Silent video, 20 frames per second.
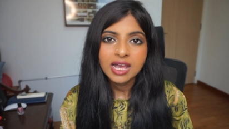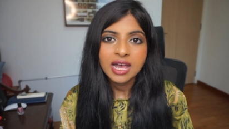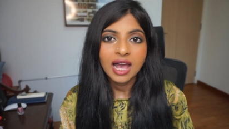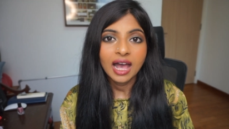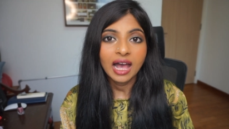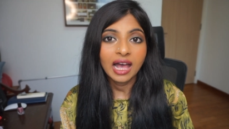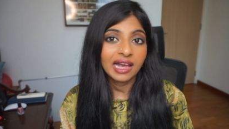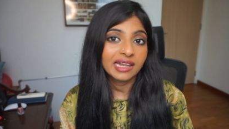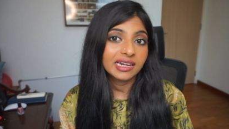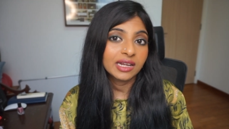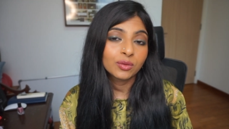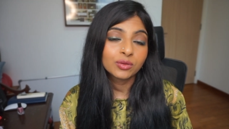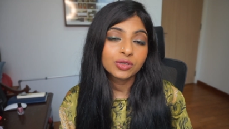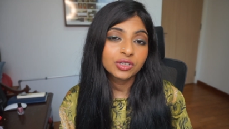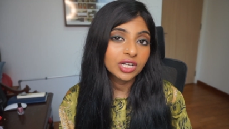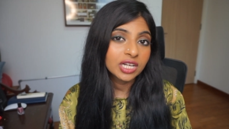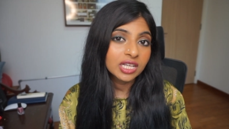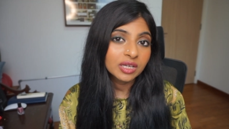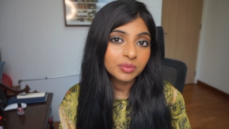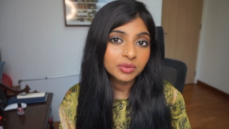and I would
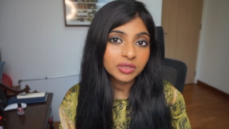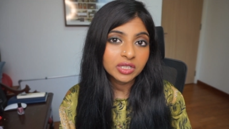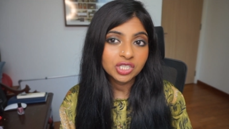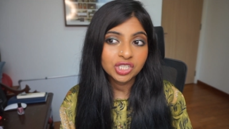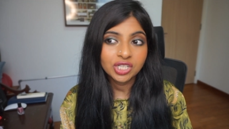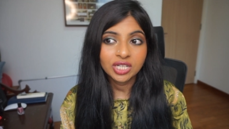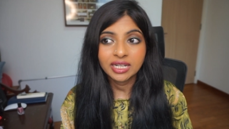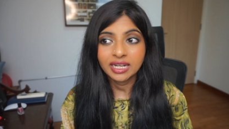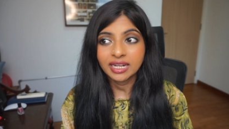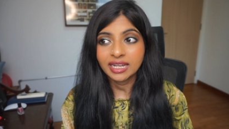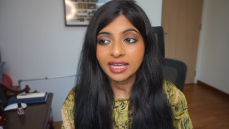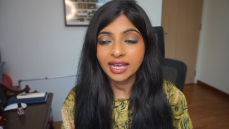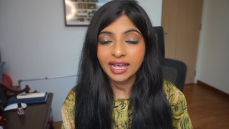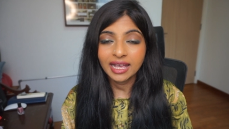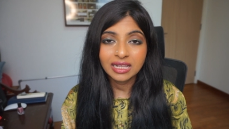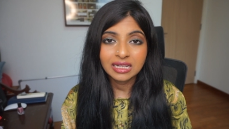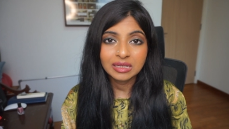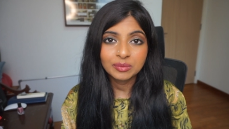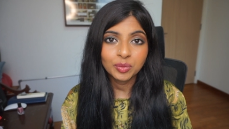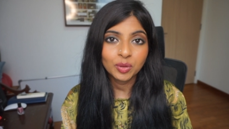really appreciate any
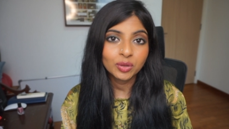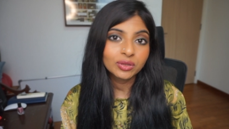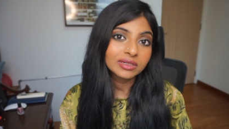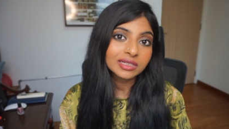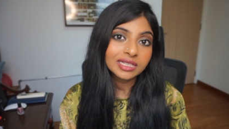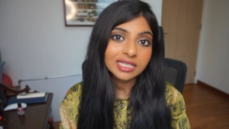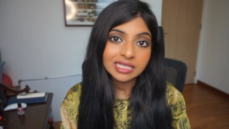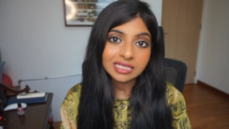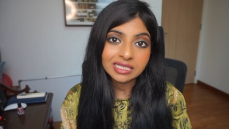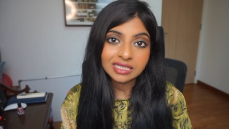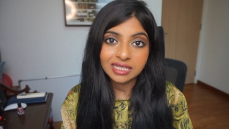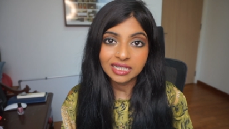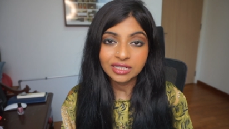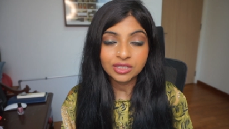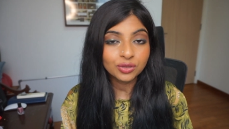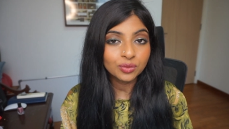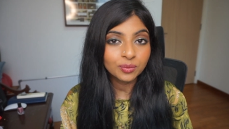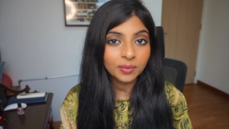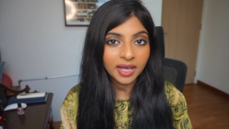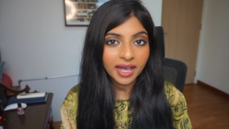help or leads
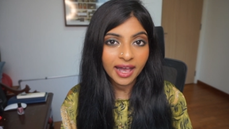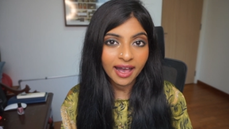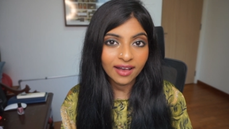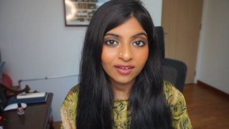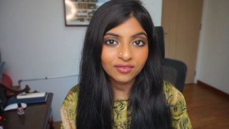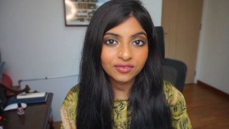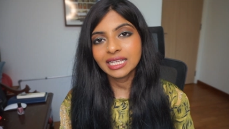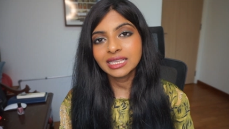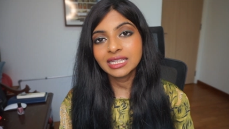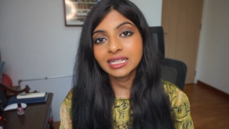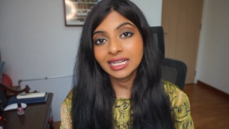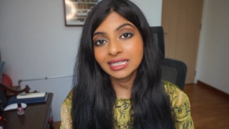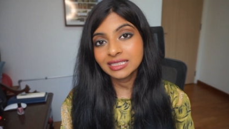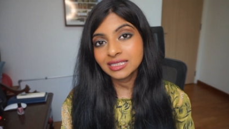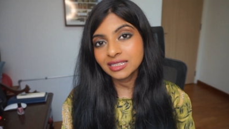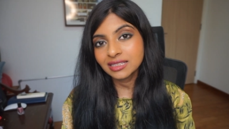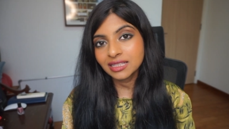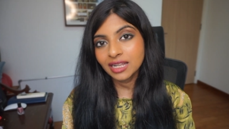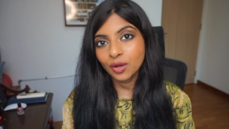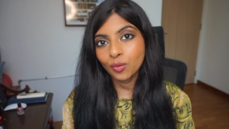that you may have. The next
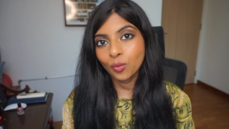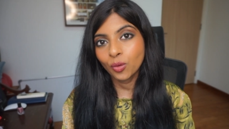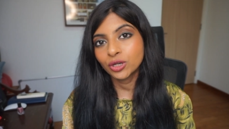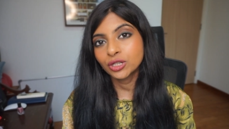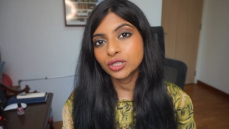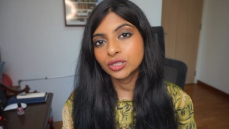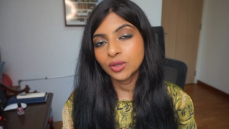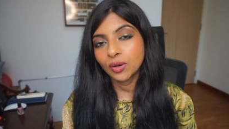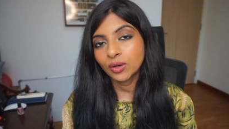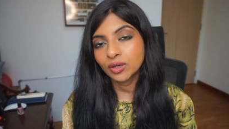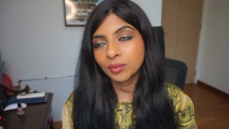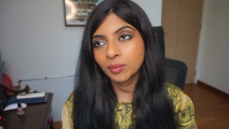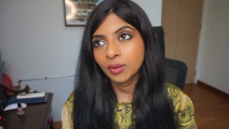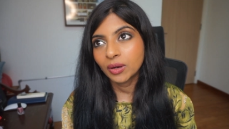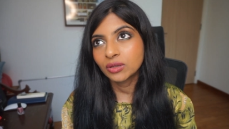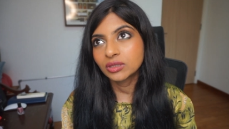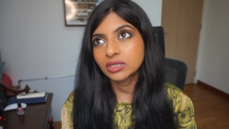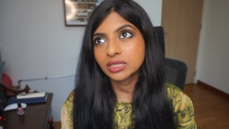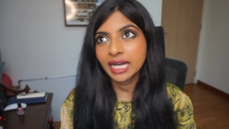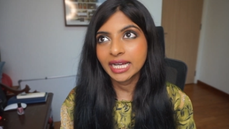thing that I want to talk
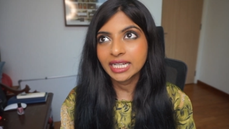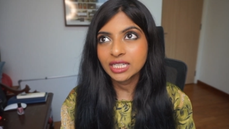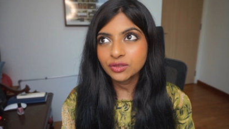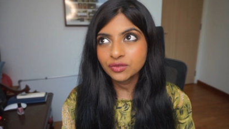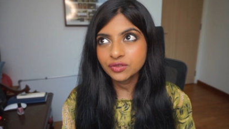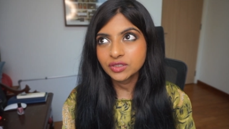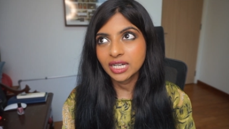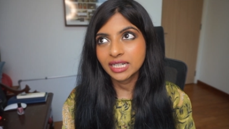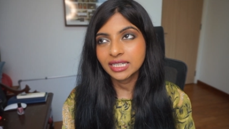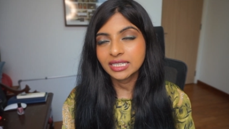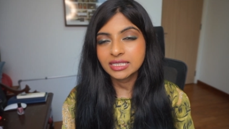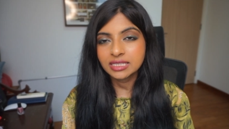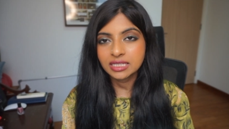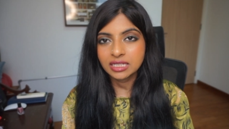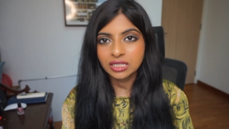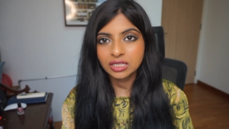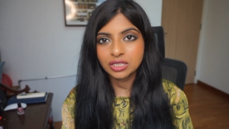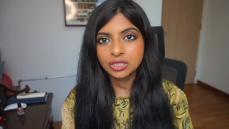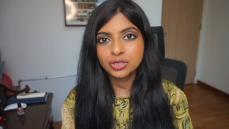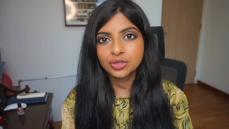about kind of ties
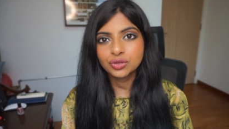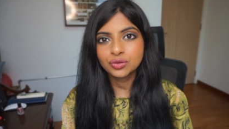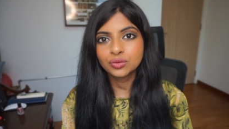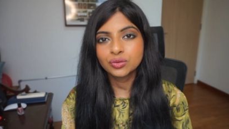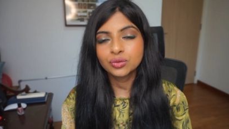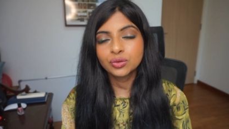into